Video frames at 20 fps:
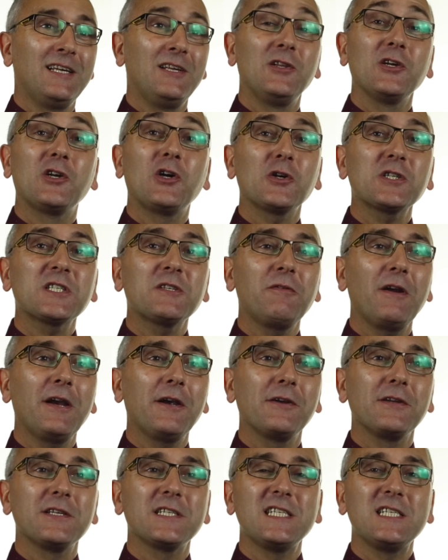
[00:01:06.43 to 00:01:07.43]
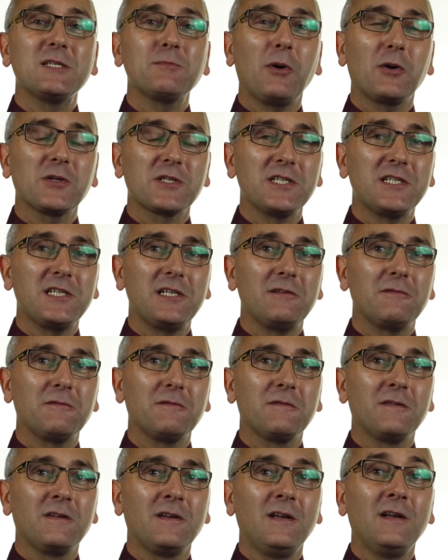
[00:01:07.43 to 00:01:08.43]
The cost variance is positive,
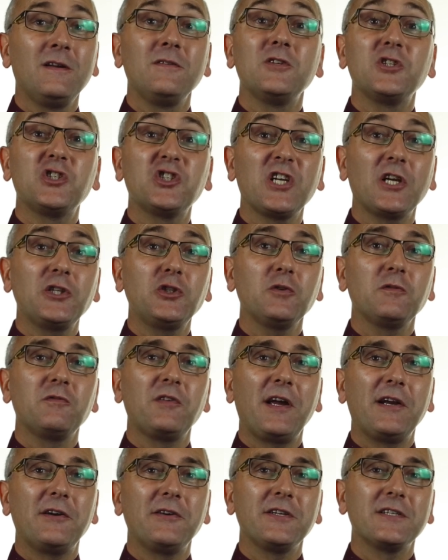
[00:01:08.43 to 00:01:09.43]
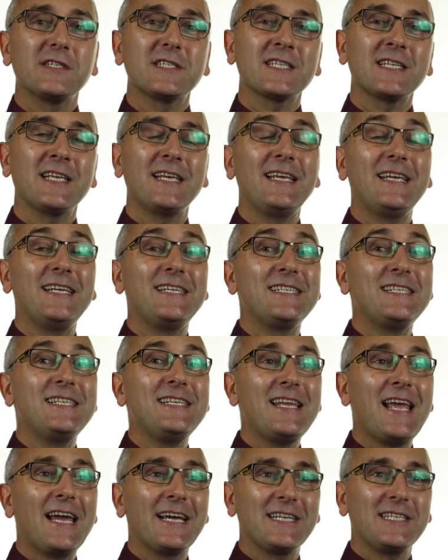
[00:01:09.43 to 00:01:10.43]
the schedule variance is
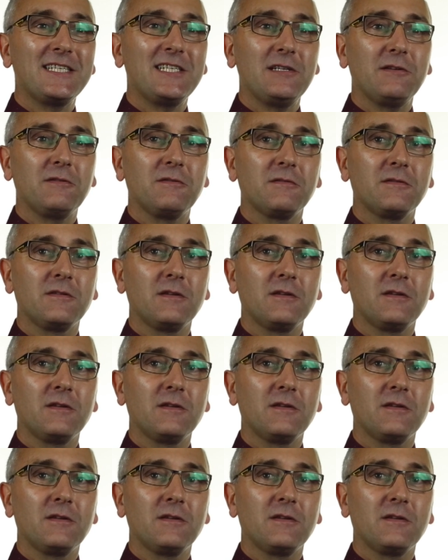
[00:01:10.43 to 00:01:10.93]
negative.